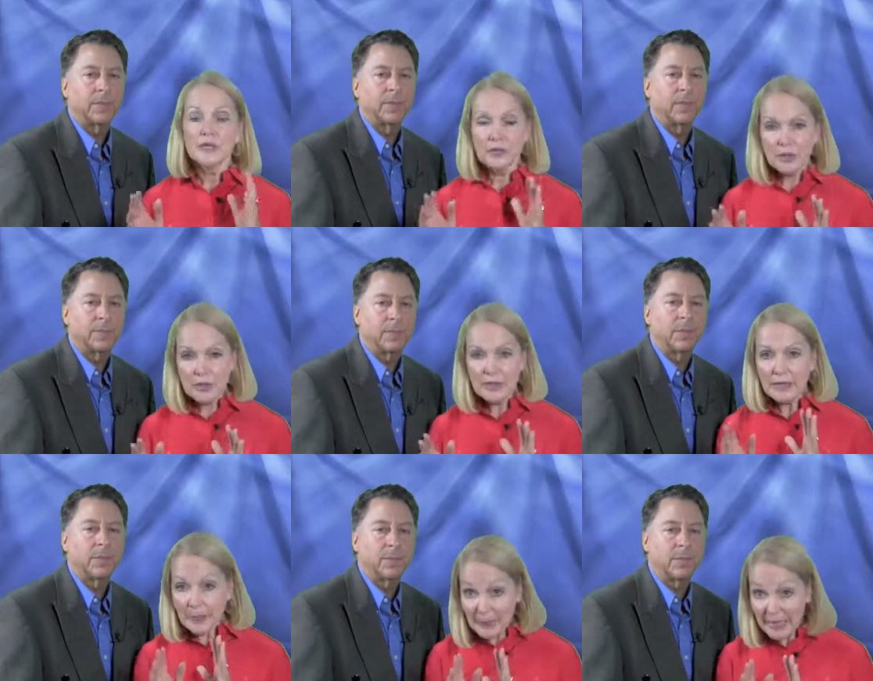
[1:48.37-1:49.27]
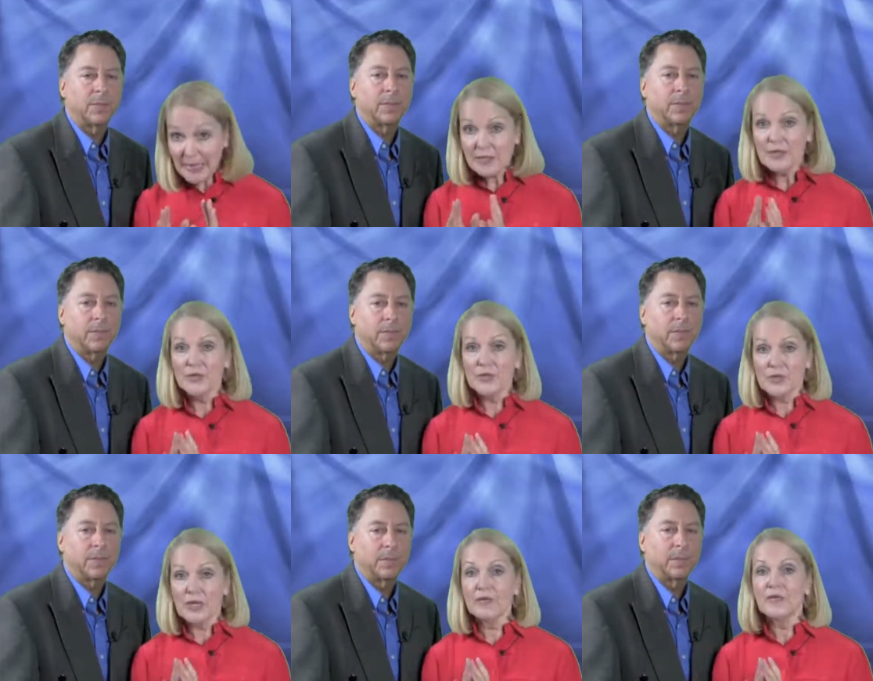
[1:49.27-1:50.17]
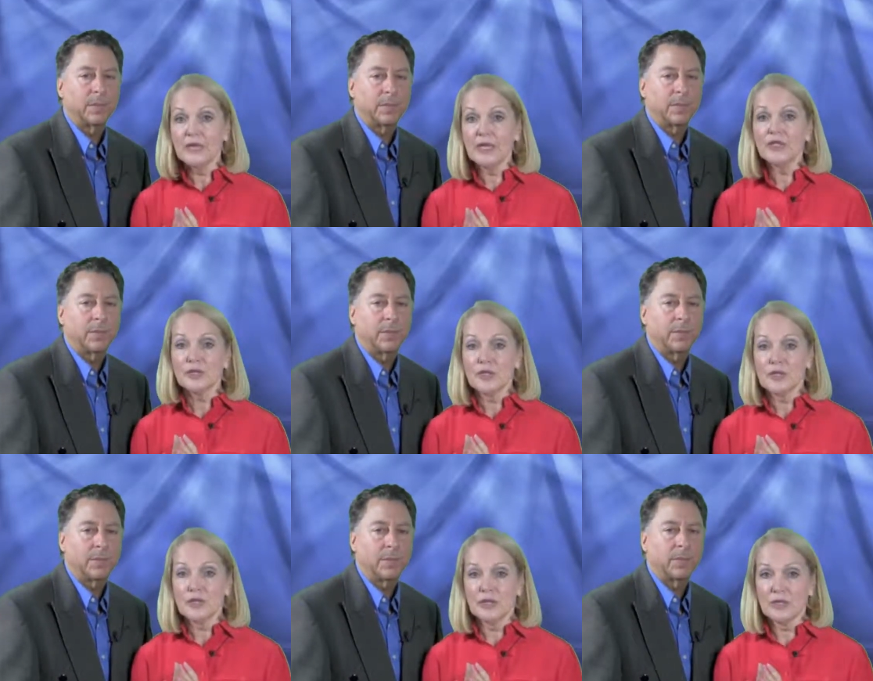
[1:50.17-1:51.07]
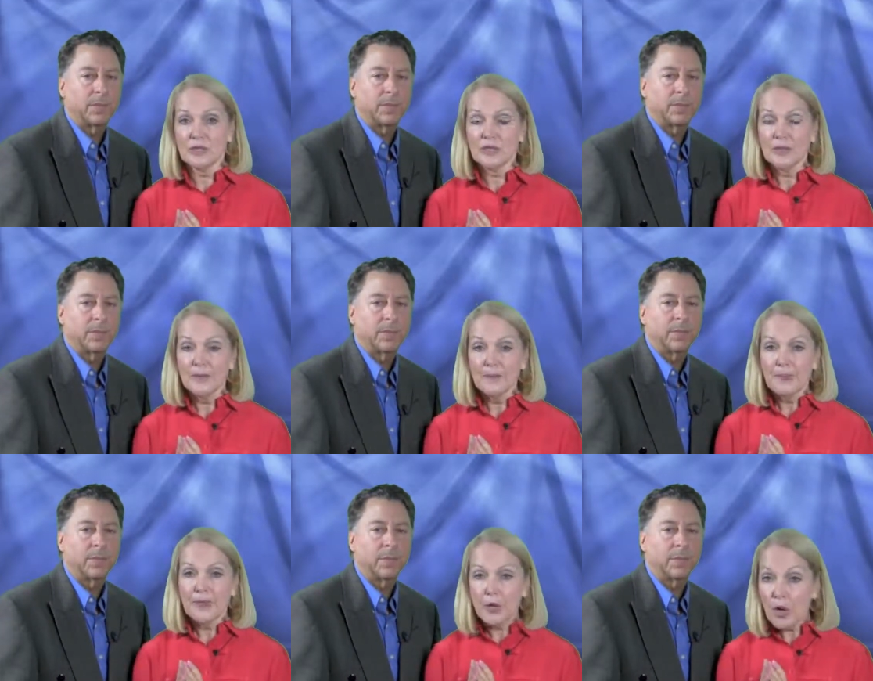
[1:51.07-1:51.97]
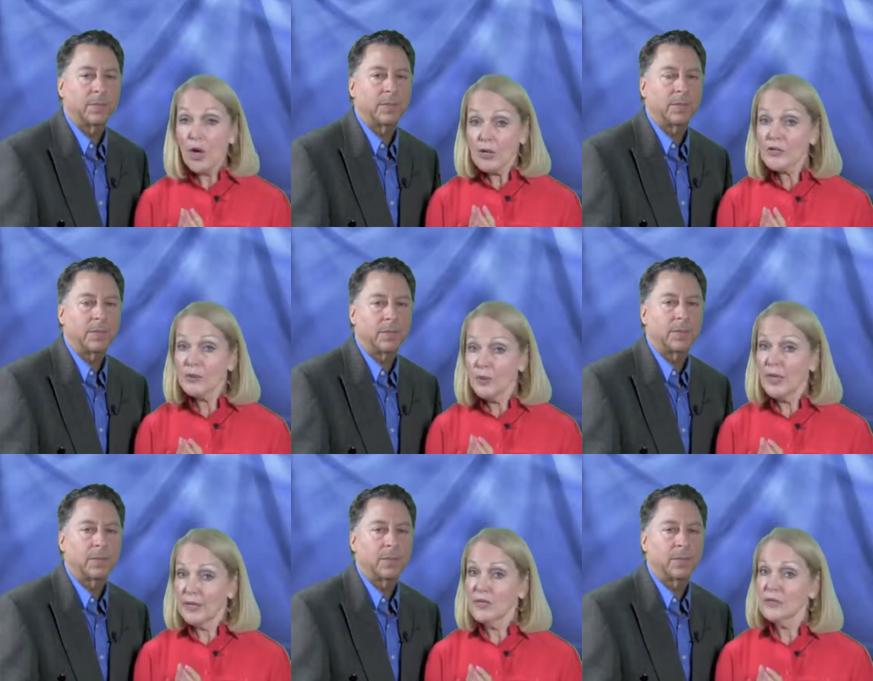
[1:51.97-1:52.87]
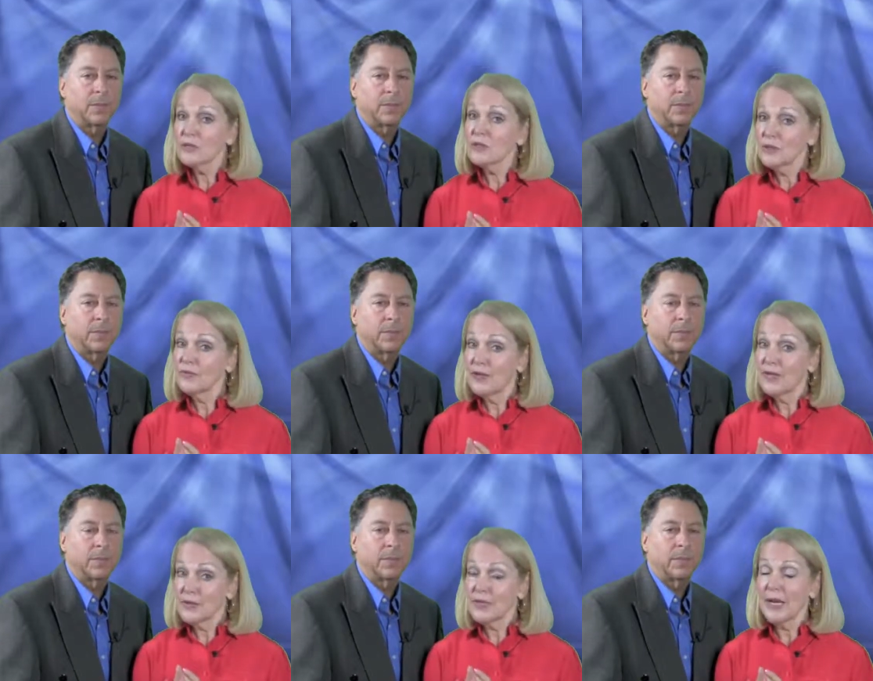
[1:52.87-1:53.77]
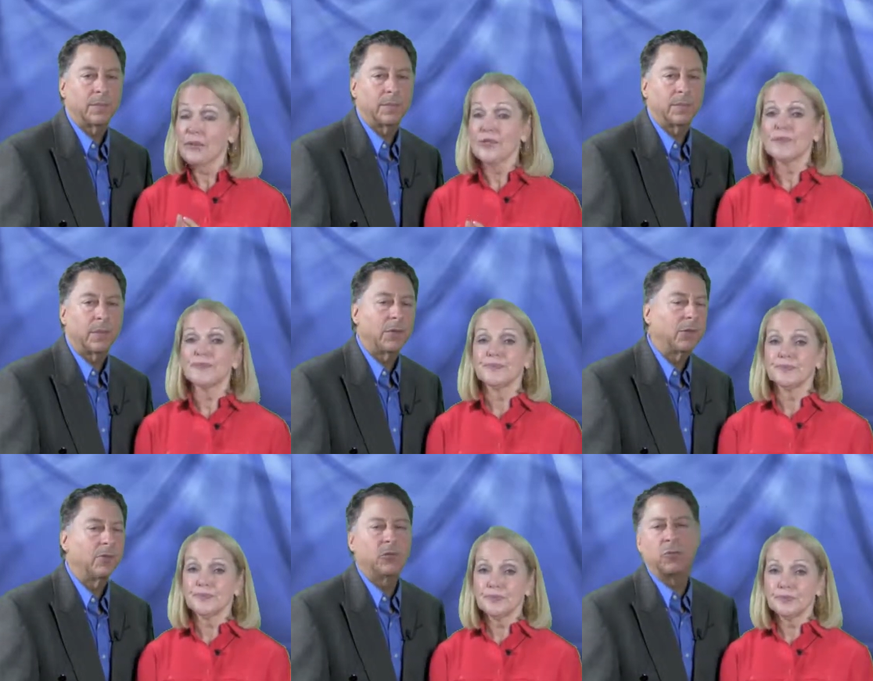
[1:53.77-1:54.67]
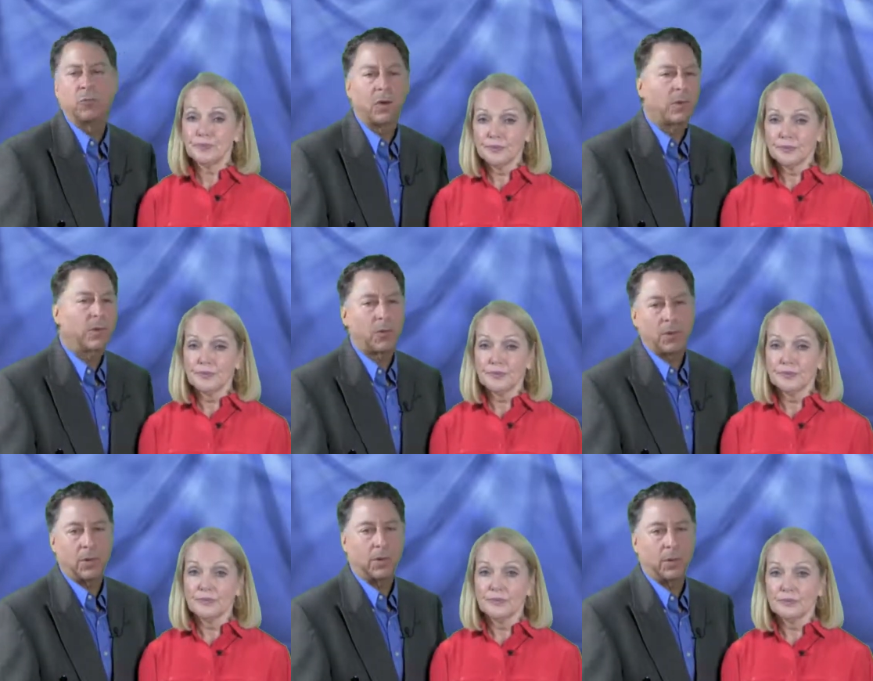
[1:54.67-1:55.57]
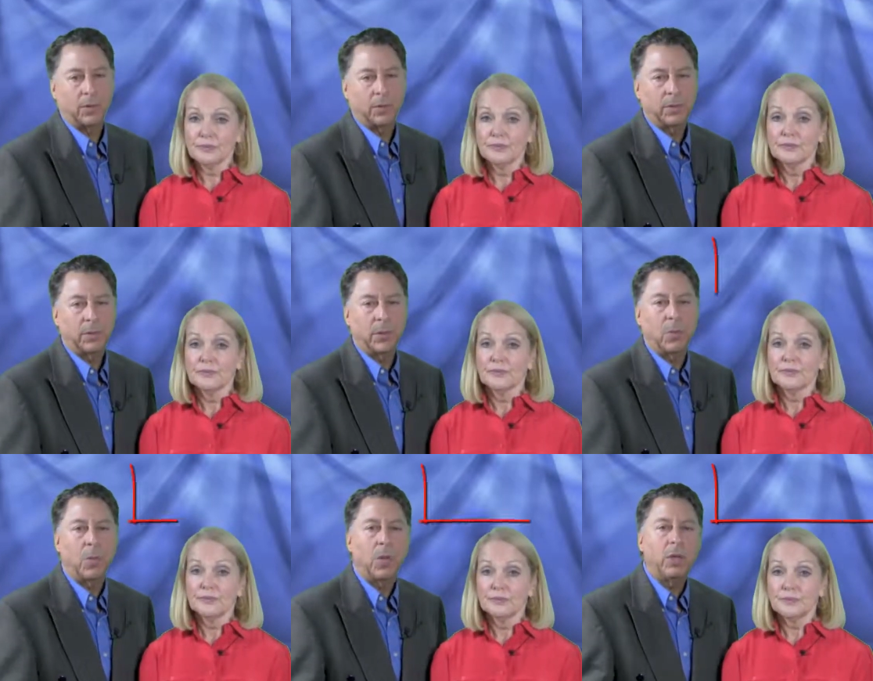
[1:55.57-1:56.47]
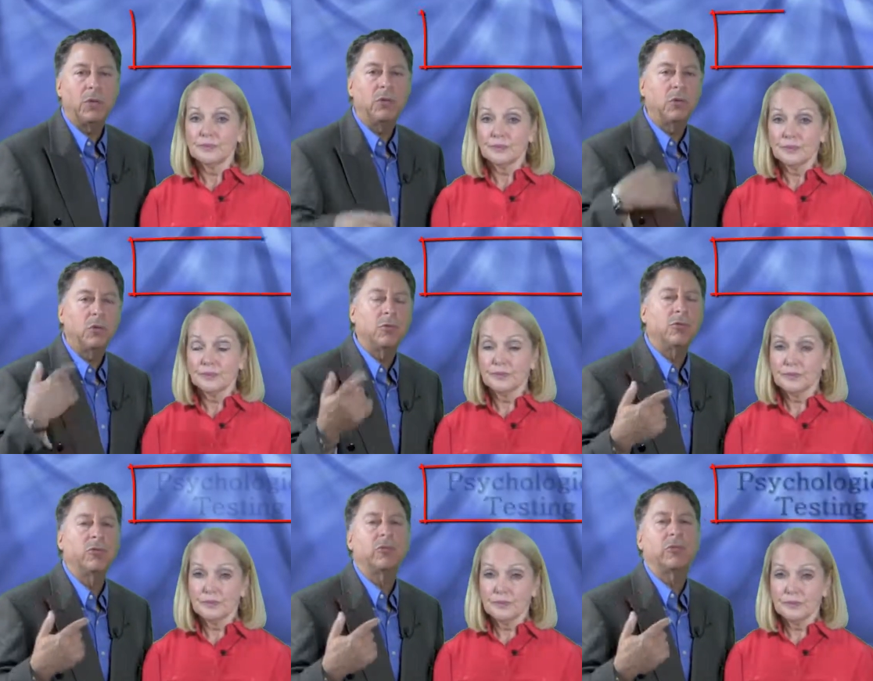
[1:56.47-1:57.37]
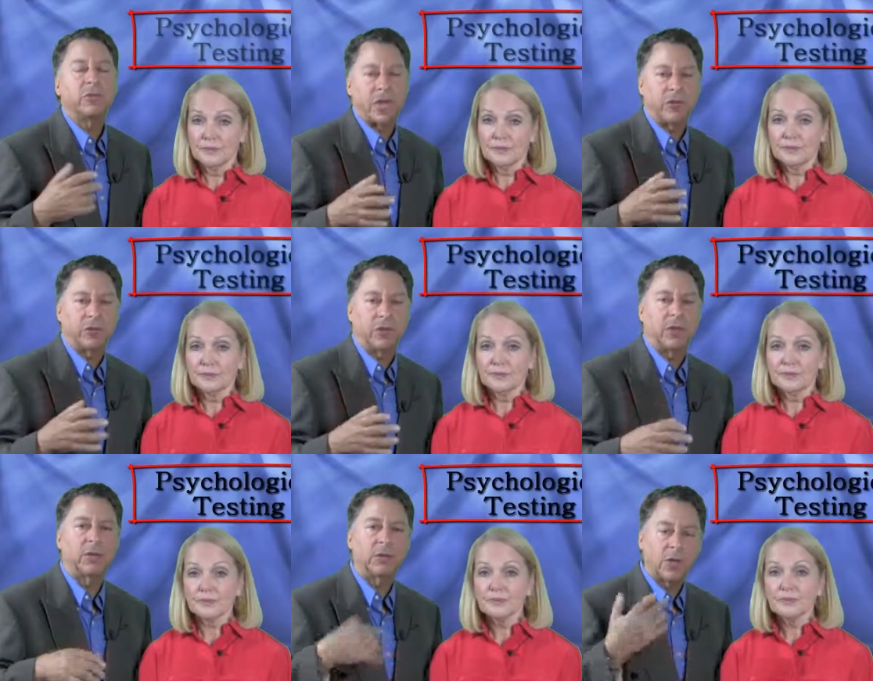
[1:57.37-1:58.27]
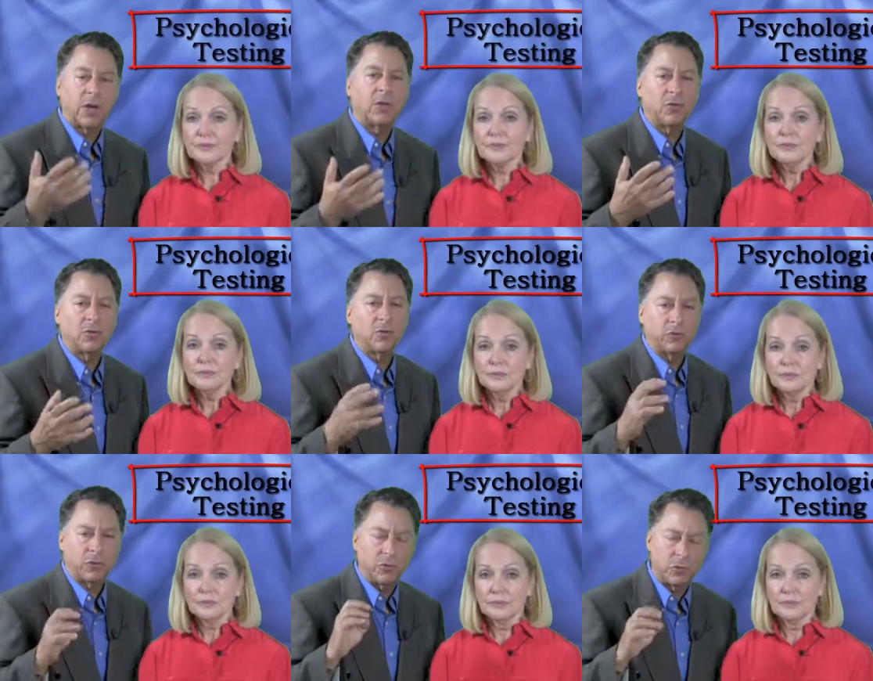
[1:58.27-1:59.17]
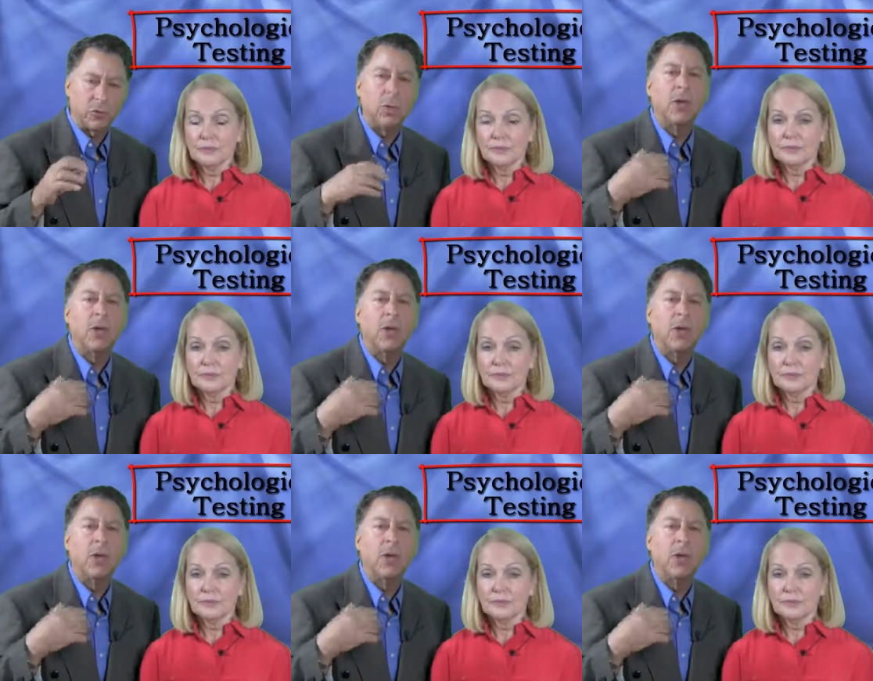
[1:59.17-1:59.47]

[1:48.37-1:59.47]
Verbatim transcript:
Speaker 1: is losing the capacity for safe financial decisions? There are some ways to find this out.
Speaker 2: And this is very critical. You know, we can use testing. Psychologists do